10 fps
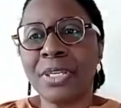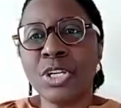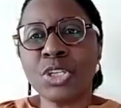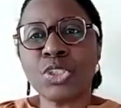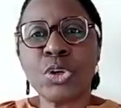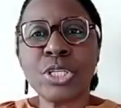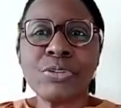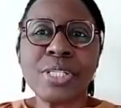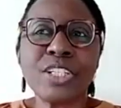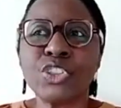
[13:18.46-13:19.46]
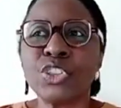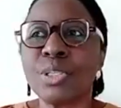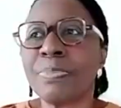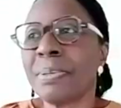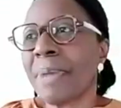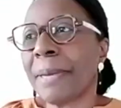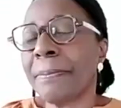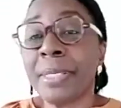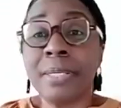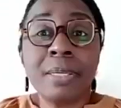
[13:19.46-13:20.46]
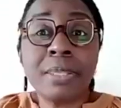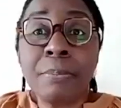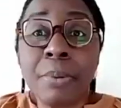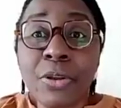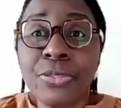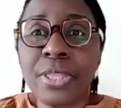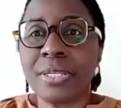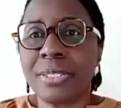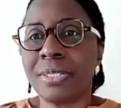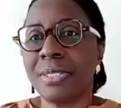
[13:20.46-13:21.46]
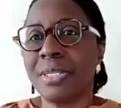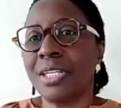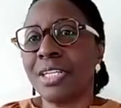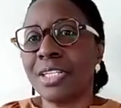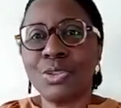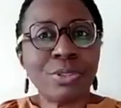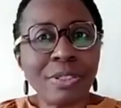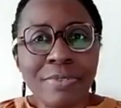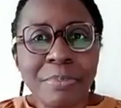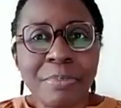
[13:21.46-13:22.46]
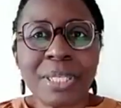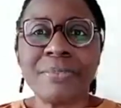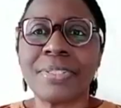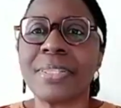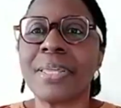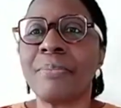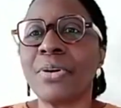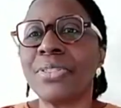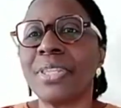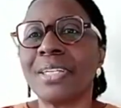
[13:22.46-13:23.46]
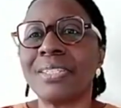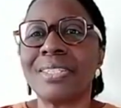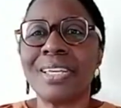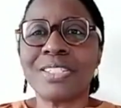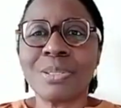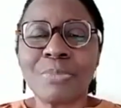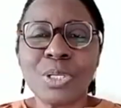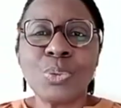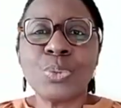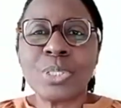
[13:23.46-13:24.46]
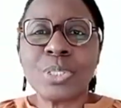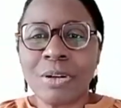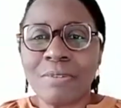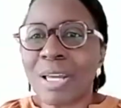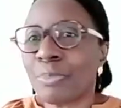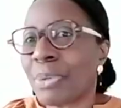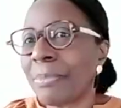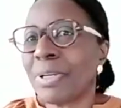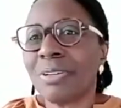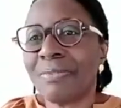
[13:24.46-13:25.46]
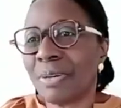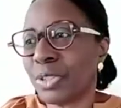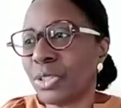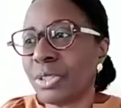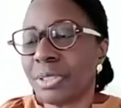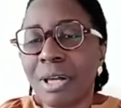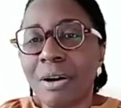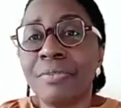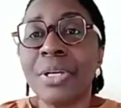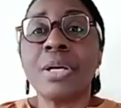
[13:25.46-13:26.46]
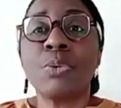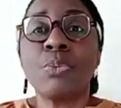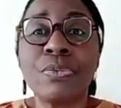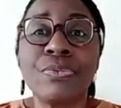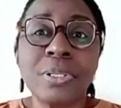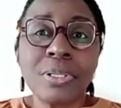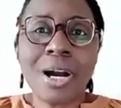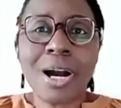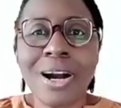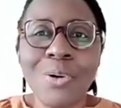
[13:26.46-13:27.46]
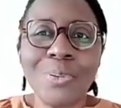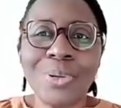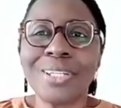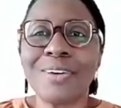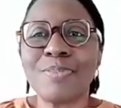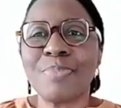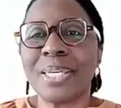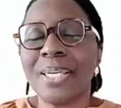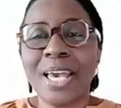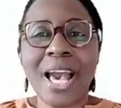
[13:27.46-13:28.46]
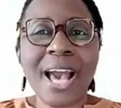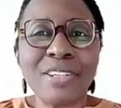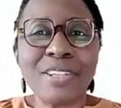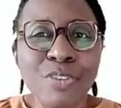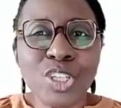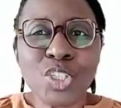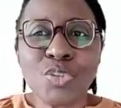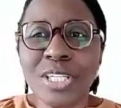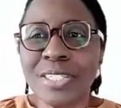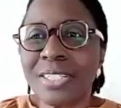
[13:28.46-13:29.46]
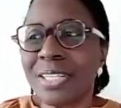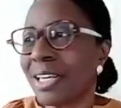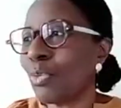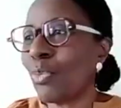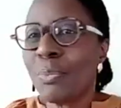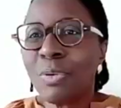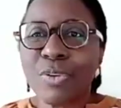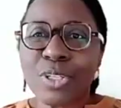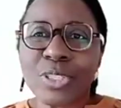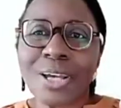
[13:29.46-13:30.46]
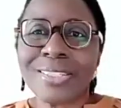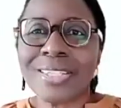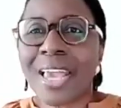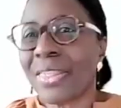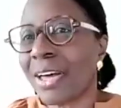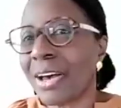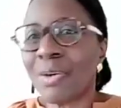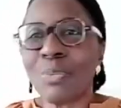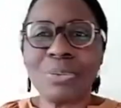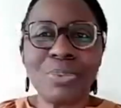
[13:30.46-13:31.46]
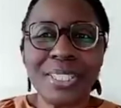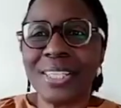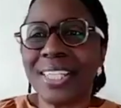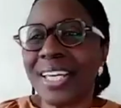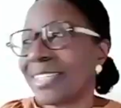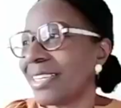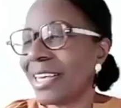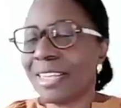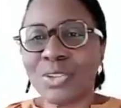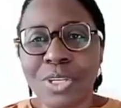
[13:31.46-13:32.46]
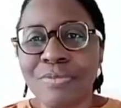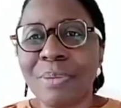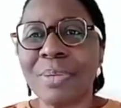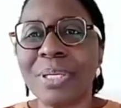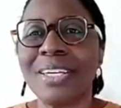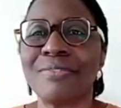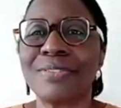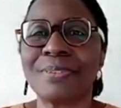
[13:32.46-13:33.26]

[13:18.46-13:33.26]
So in a relationship, it might be the birthdays. You give them a gift at their birthdays. Somebody whose primary love language is love will feel, oh, he loves me. Anniversaries, when we first got together, when we did this, give them a gift.